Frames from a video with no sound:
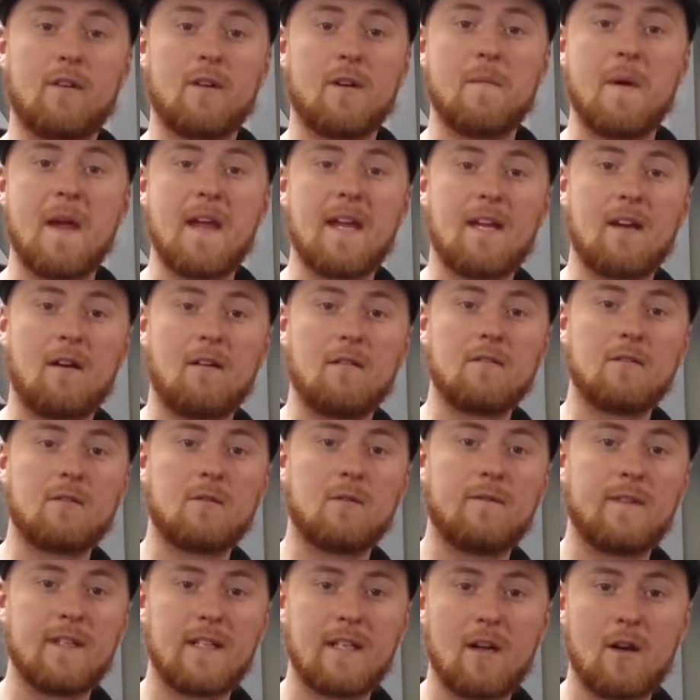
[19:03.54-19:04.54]
going to make it onto
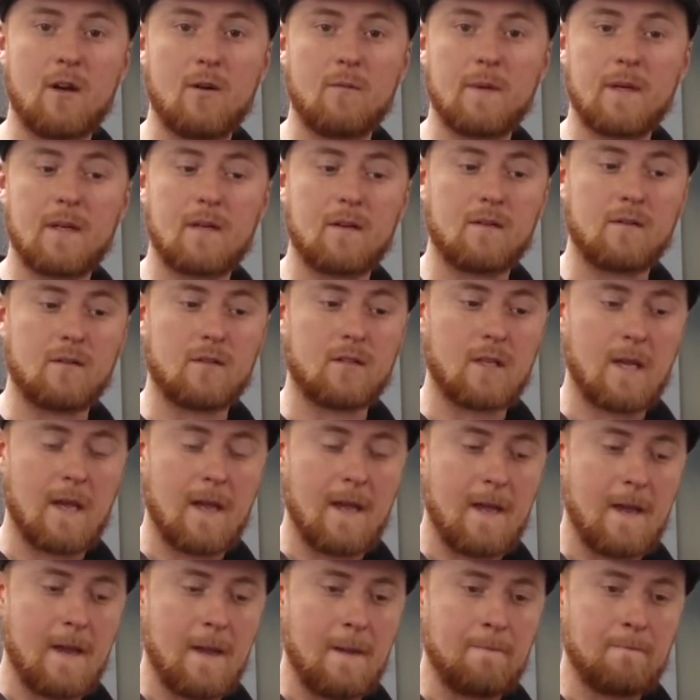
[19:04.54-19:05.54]
a video, because
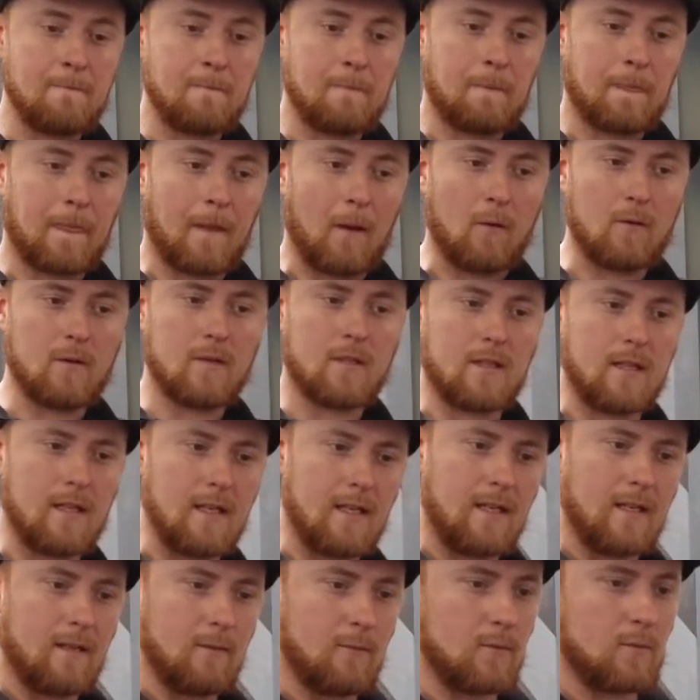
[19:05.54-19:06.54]

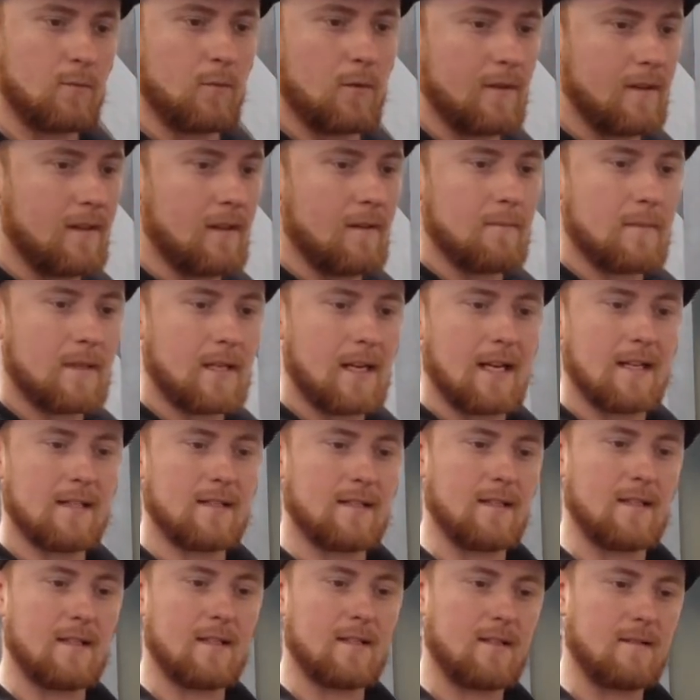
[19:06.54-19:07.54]
honestly it was one of them
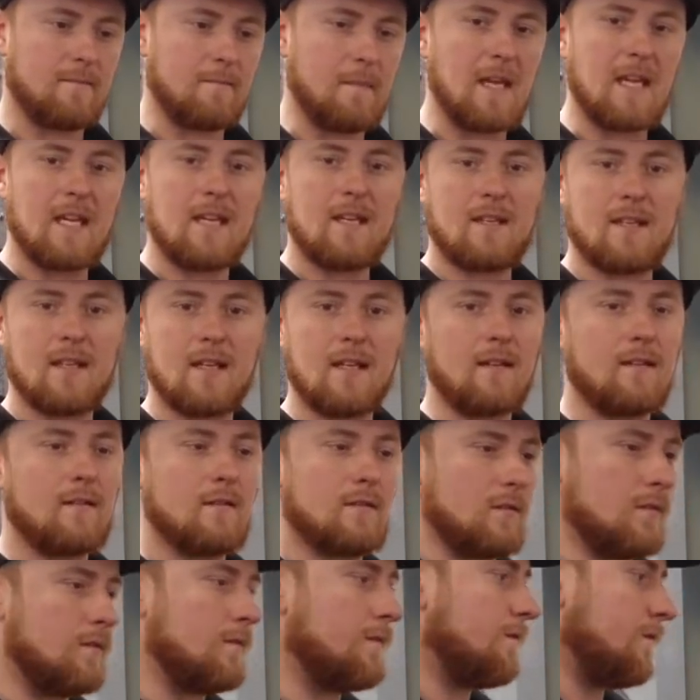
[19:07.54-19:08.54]
classic me
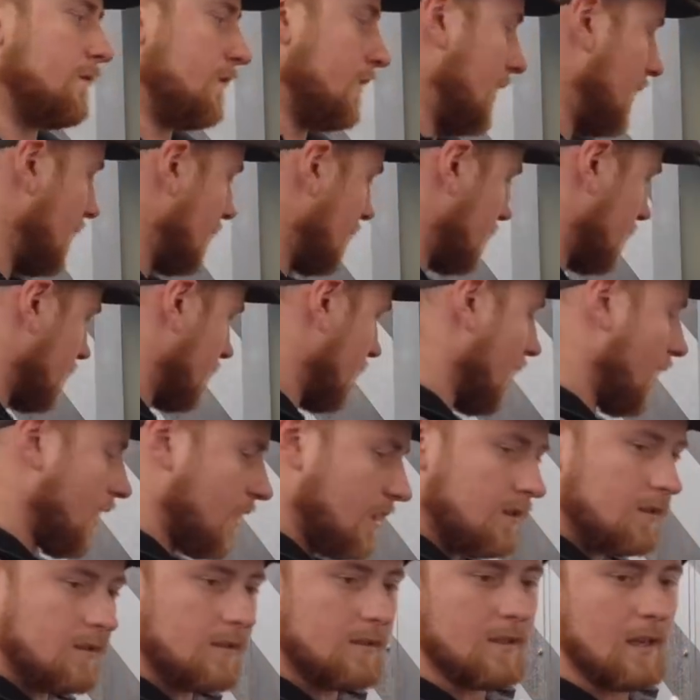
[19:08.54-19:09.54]
things of let's
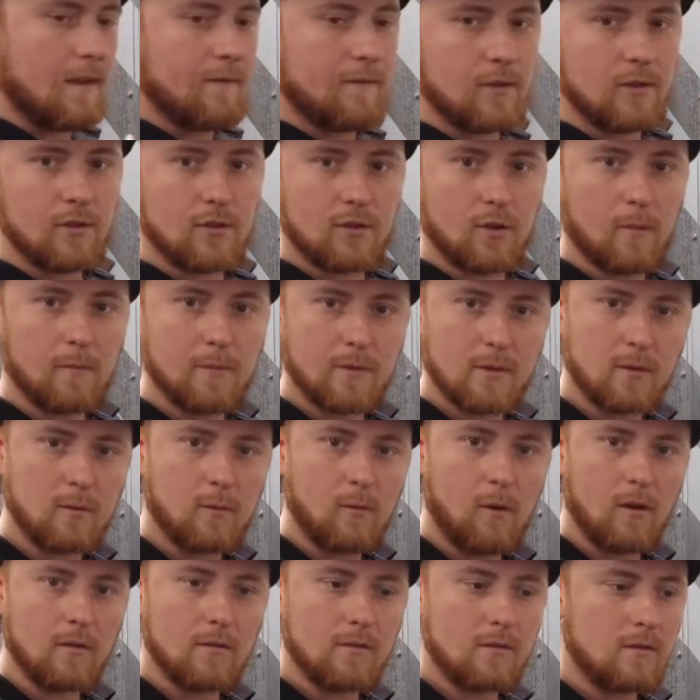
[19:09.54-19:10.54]
start 7 jobs at
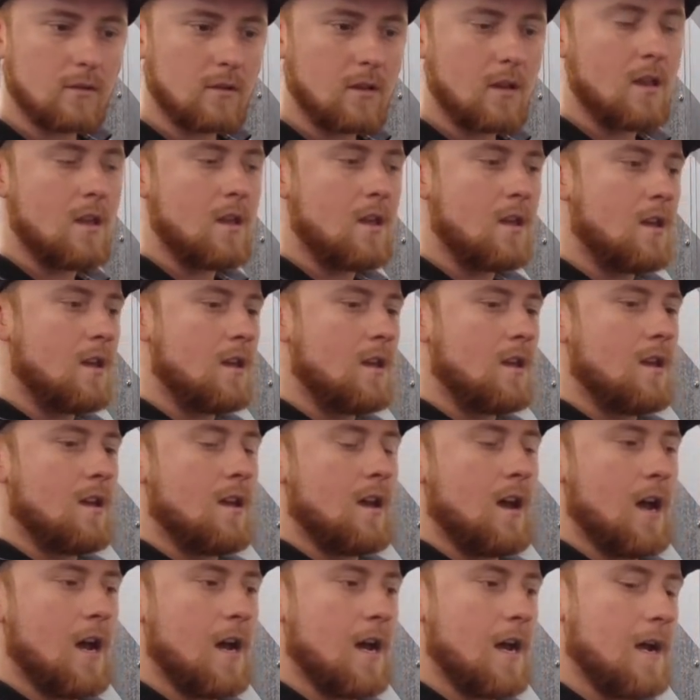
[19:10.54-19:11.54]
once,
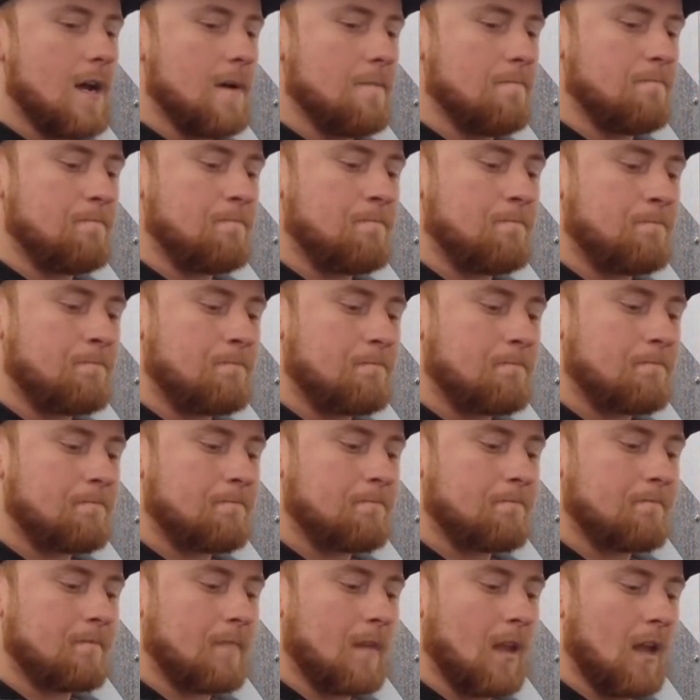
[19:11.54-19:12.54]
and
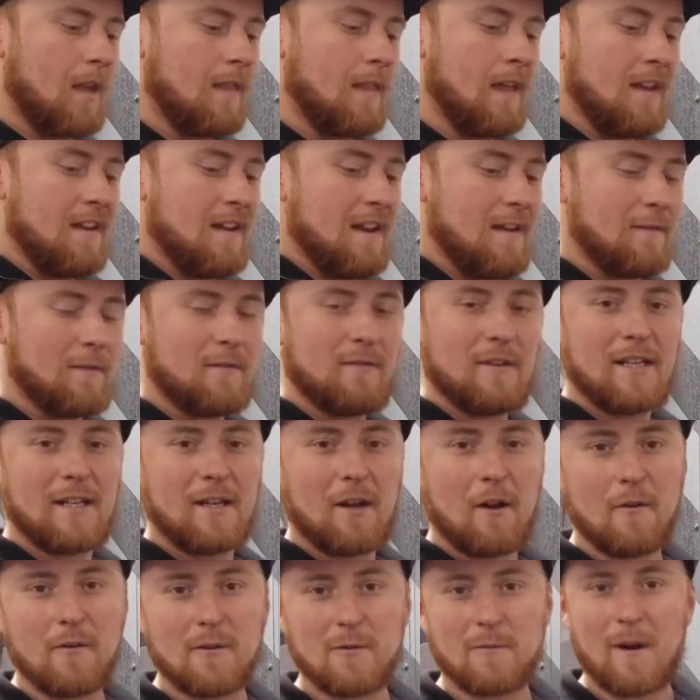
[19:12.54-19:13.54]
that never really
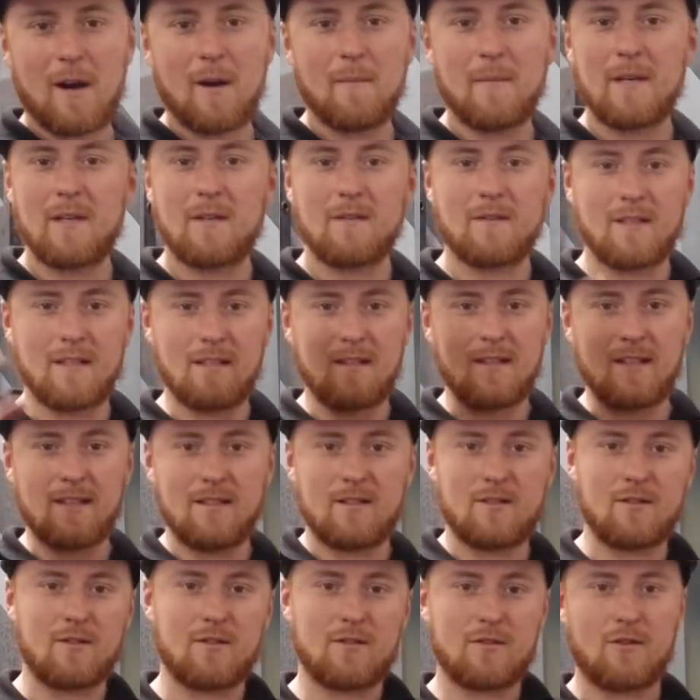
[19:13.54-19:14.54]
goes well, because then
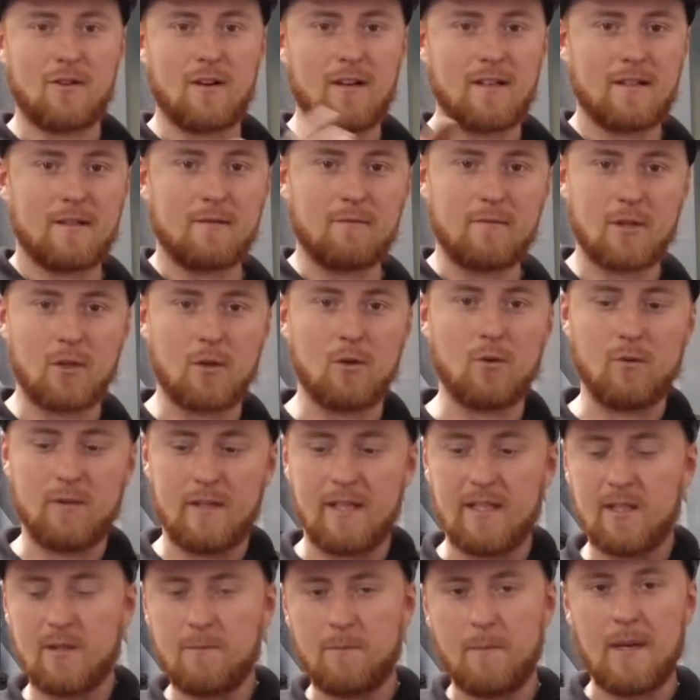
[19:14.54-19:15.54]
it's just trying to
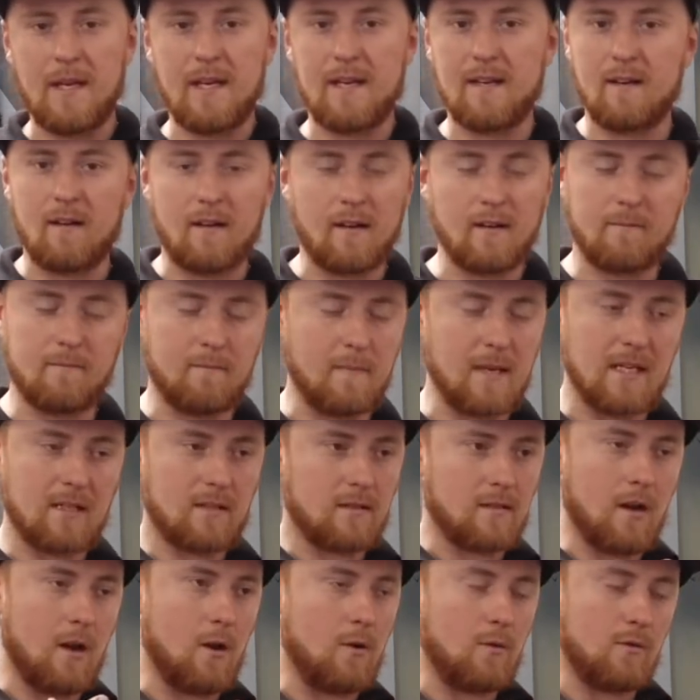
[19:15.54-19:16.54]
record each bit and I
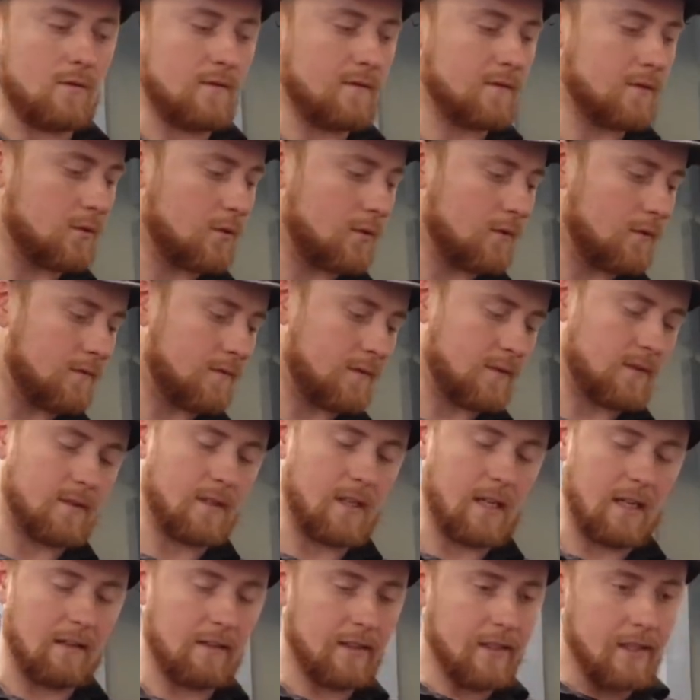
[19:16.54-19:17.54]
miss loads of stuff, and
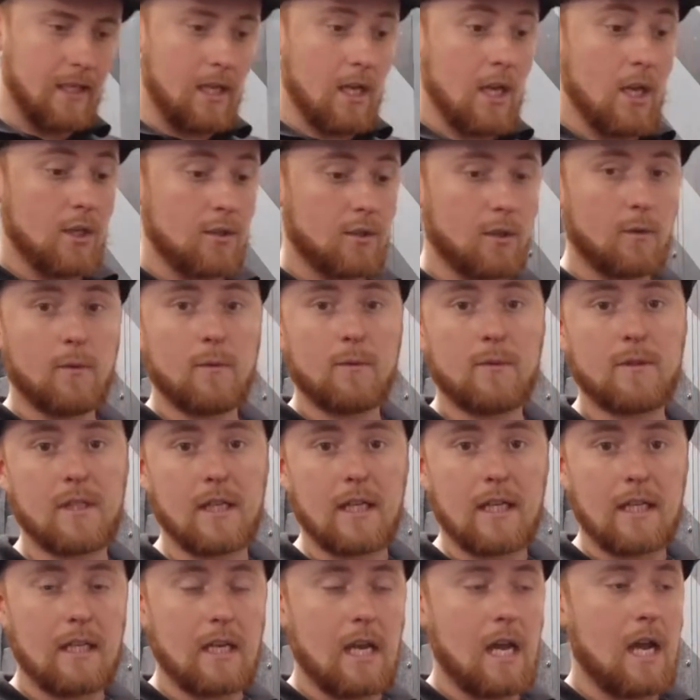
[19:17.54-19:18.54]
yeah, so we'll
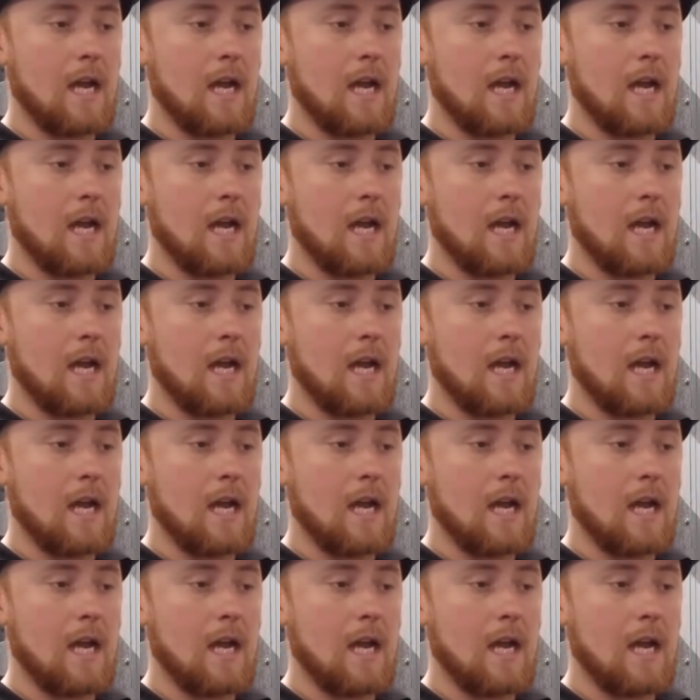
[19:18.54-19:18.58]
see.